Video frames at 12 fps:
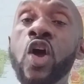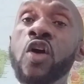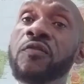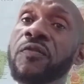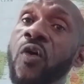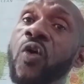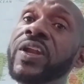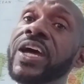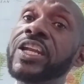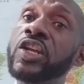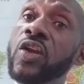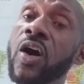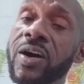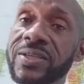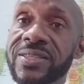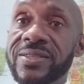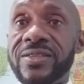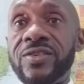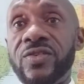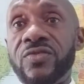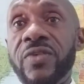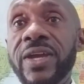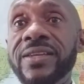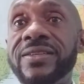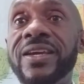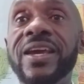for that loss, right?